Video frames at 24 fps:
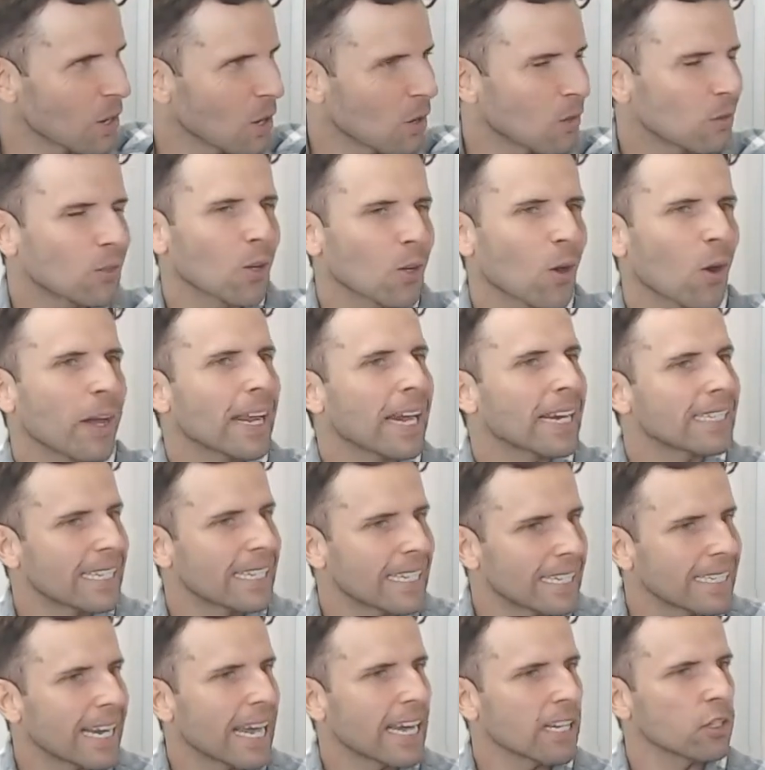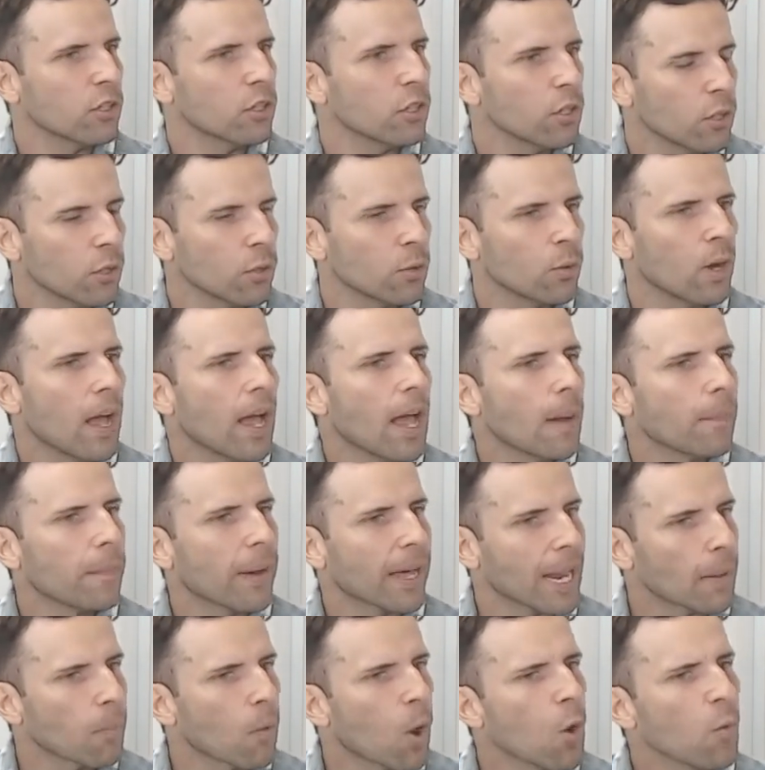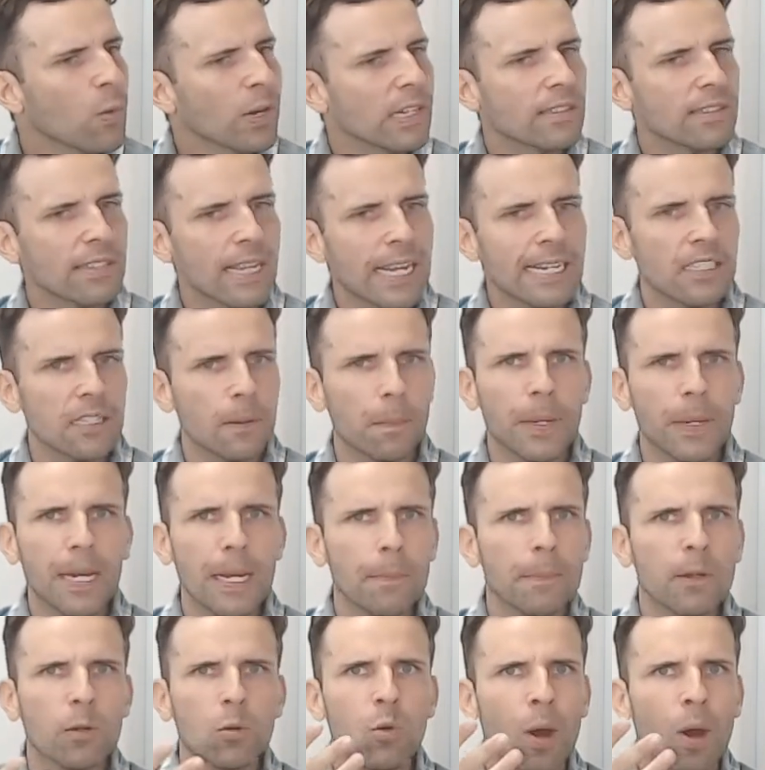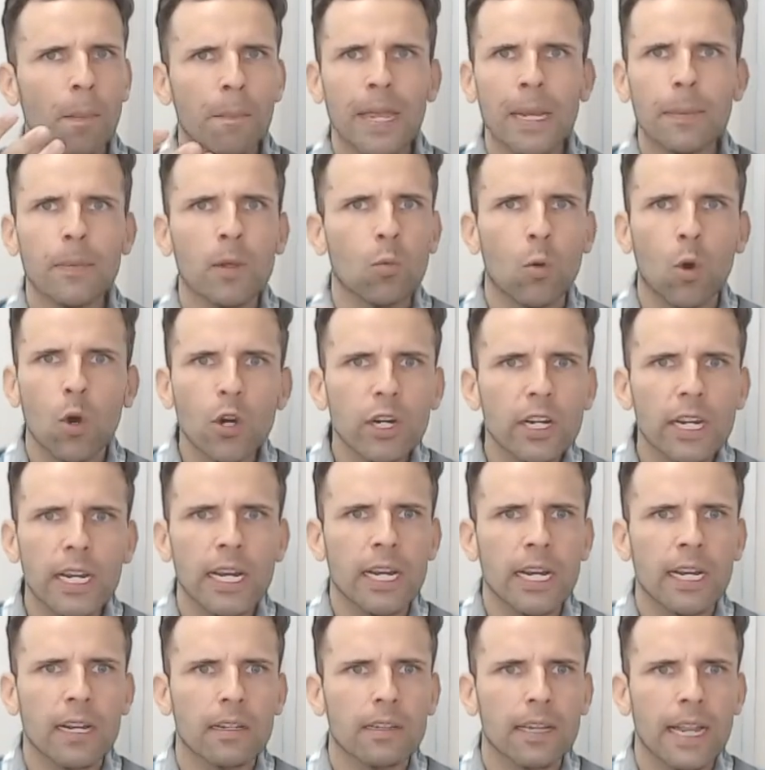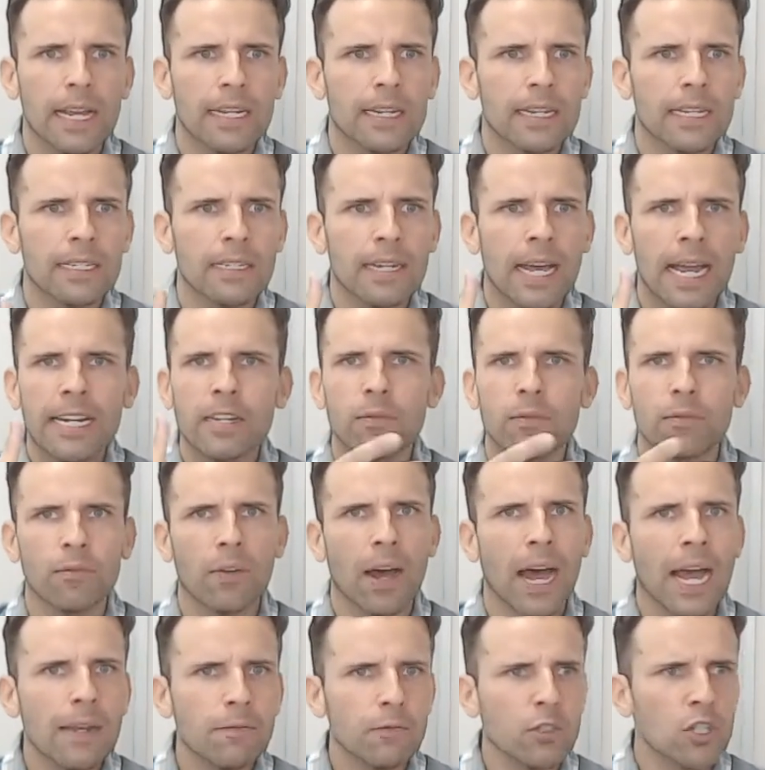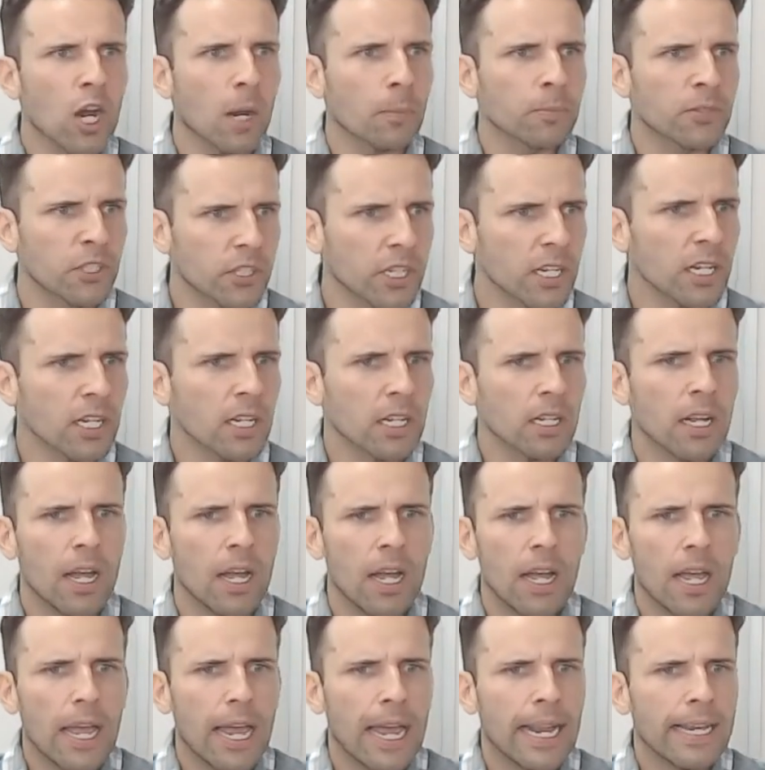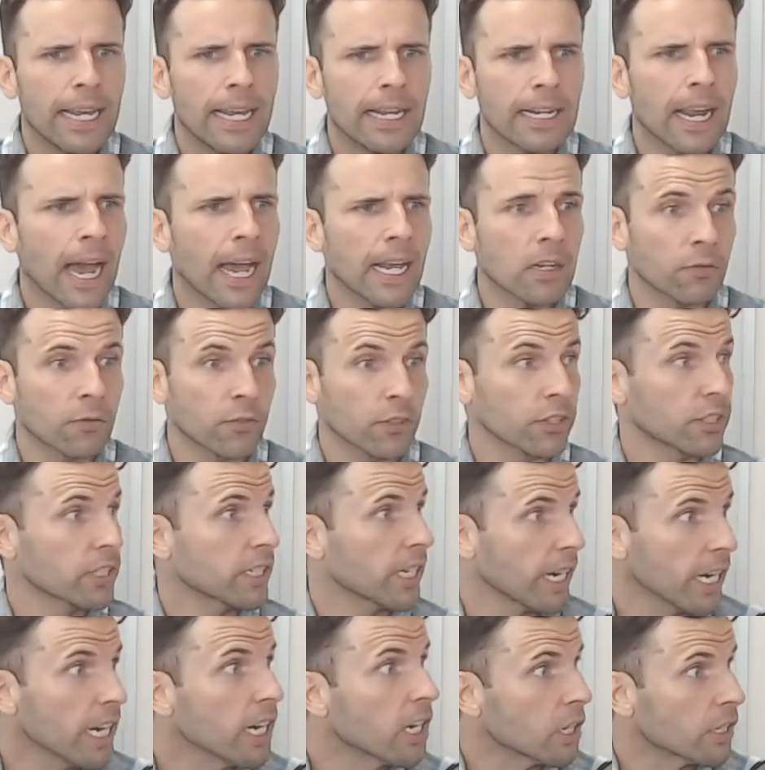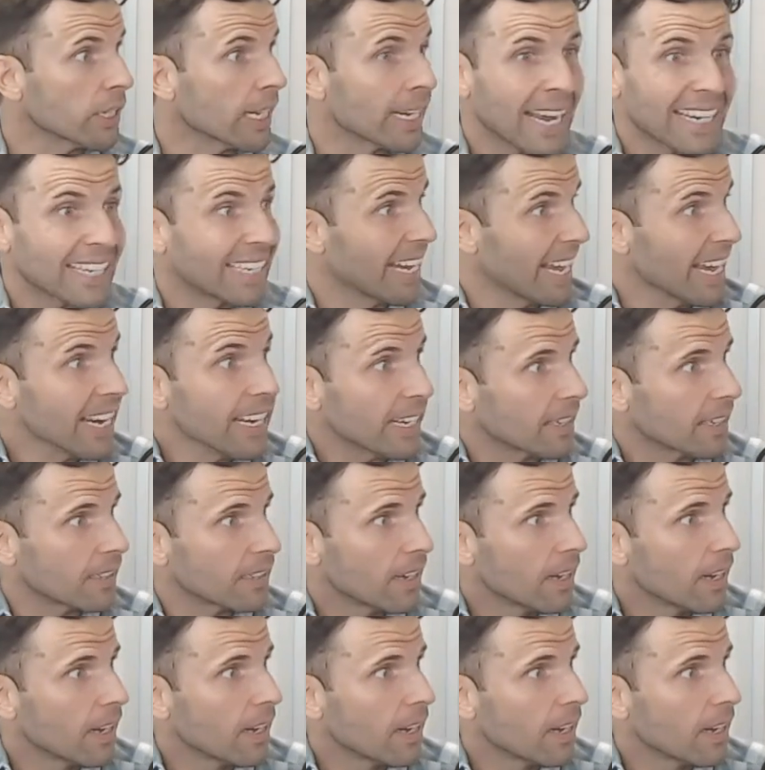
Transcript: So, and I did that too. But I'm always saying to people who are maybe working like in a 9 to 5 job still, and they're kind of scared, and I get it.